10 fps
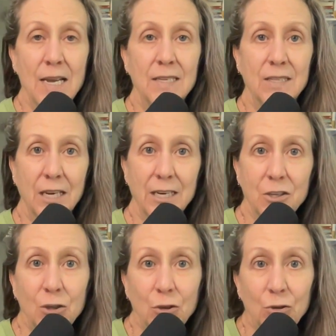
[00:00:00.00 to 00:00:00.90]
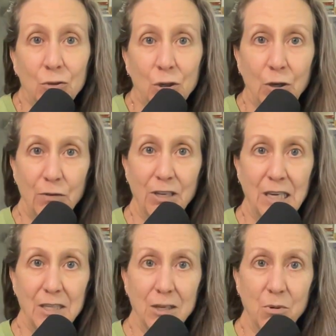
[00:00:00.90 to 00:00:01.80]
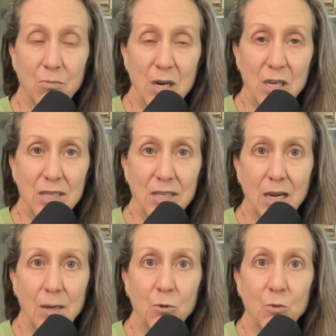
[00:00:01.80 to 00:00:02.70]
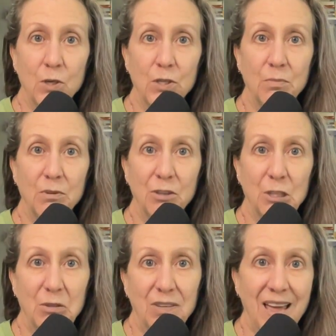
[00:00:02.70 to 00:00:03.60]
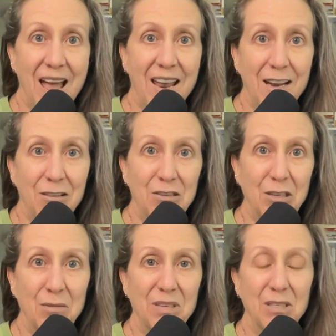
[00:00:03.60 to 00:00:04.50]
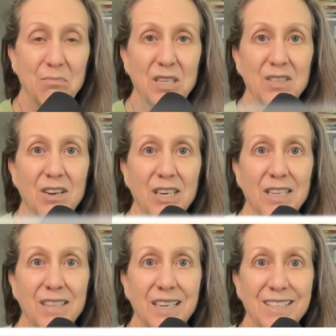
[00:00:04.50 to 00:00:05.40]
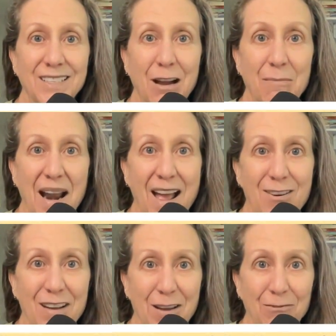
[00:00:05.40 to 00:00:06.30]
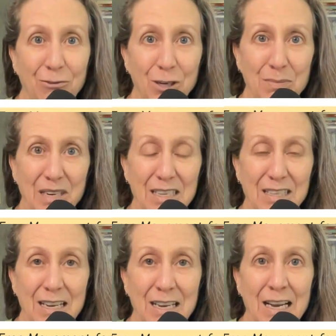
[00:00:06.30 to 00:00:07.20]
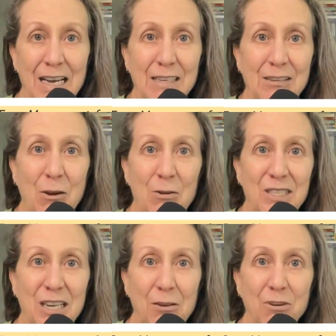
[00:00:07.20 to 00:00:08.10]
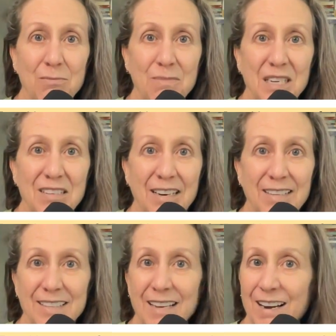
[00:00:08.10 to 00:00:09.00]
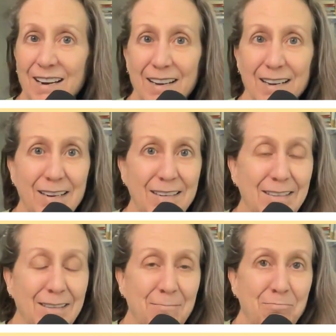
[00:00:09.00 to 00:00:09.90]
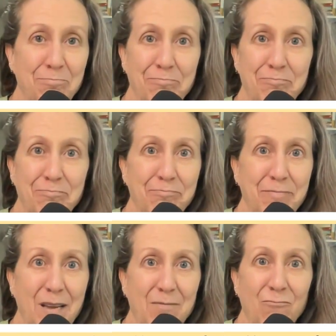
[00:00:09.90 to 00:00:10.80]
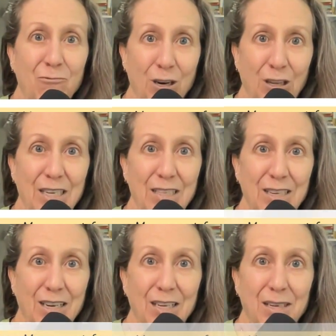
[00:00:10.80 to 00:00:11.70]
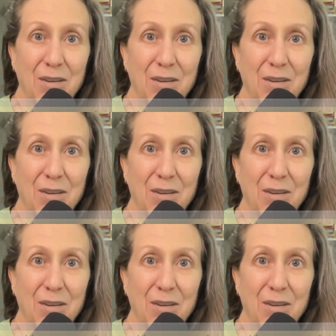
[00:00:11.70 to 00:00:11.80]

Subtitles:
stay tuned over the next couple months. I'm going to be redoing that, and there's going to be some exciting things coming out and freebies. So stay with me, guys. I am really excited